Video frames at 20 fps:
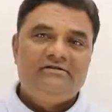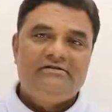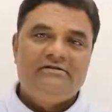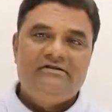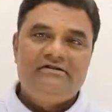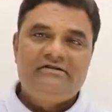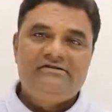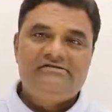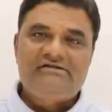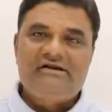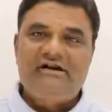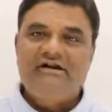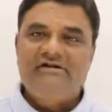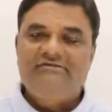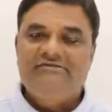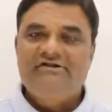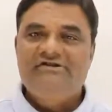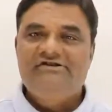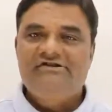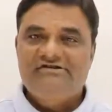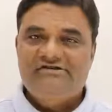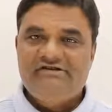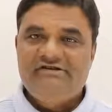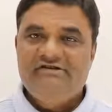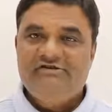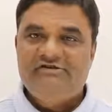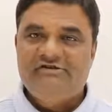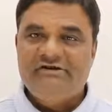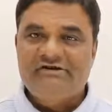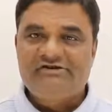Let us start with just
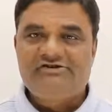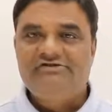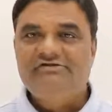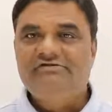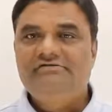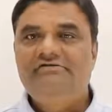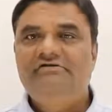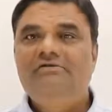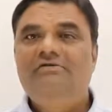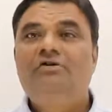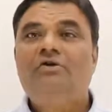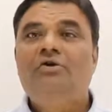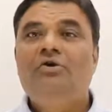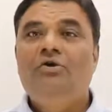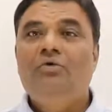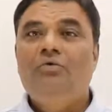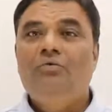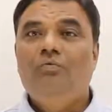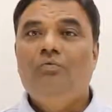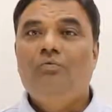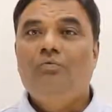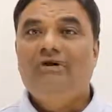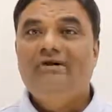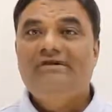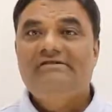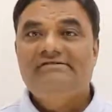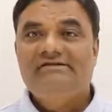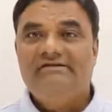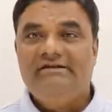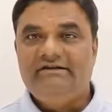introduction. What
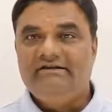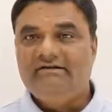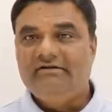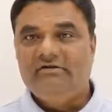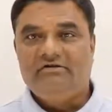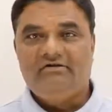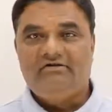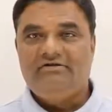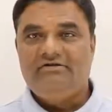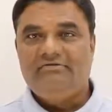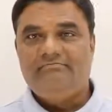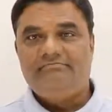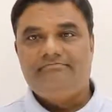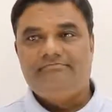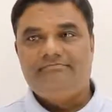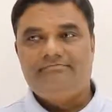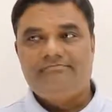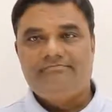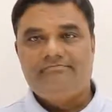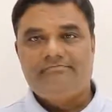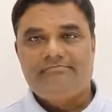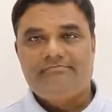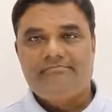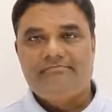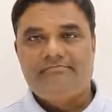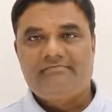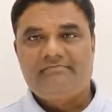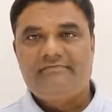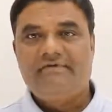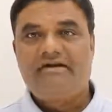is an algorithm?
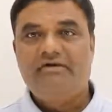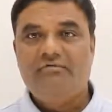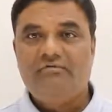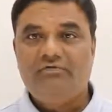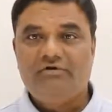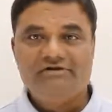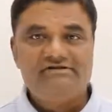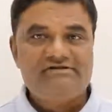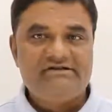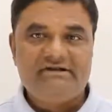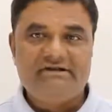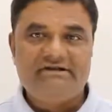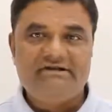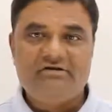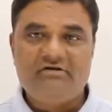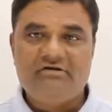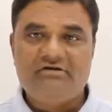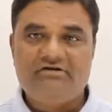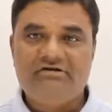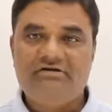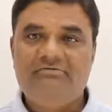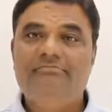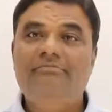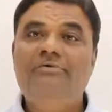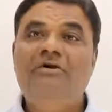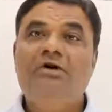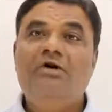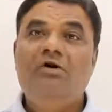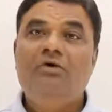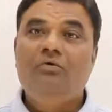What is an algorithm?
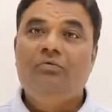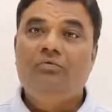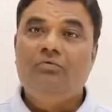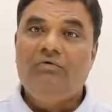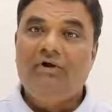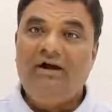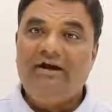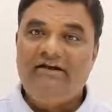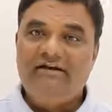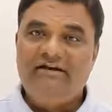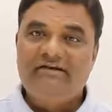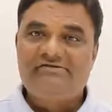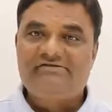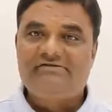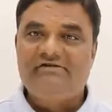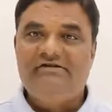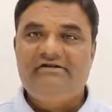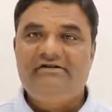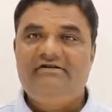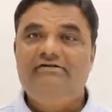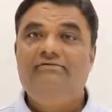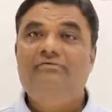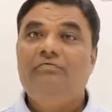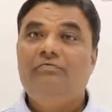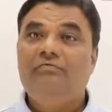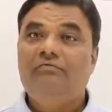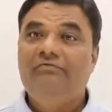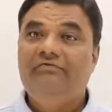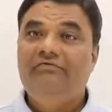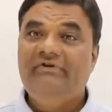Why it is
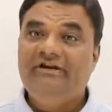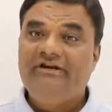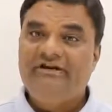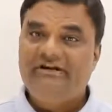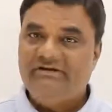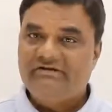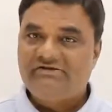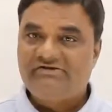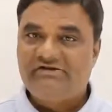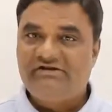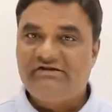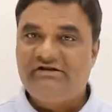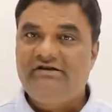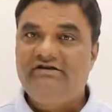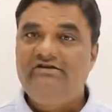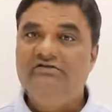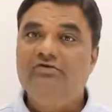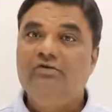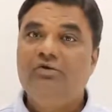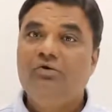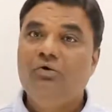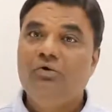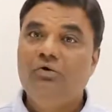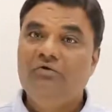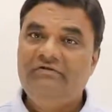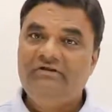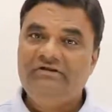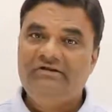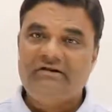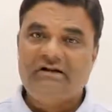written? When it is written? Who
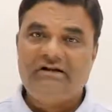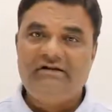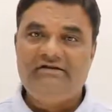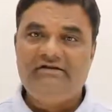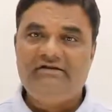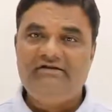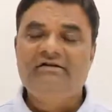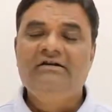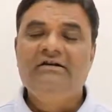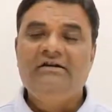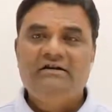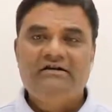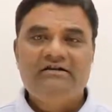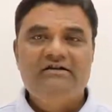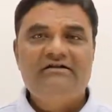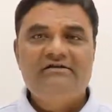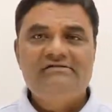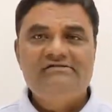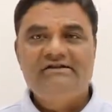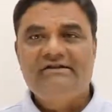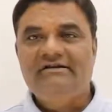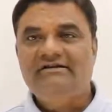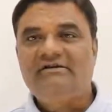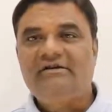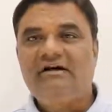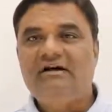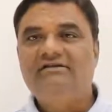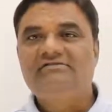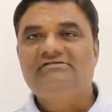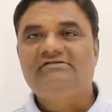will write it? Let us get the
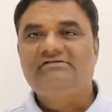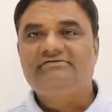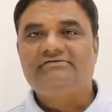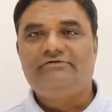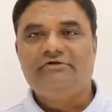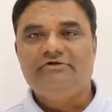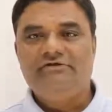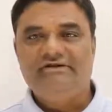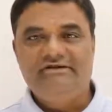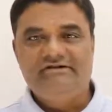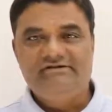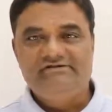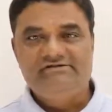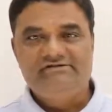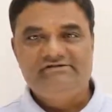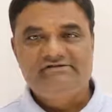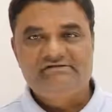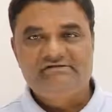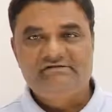answers for these.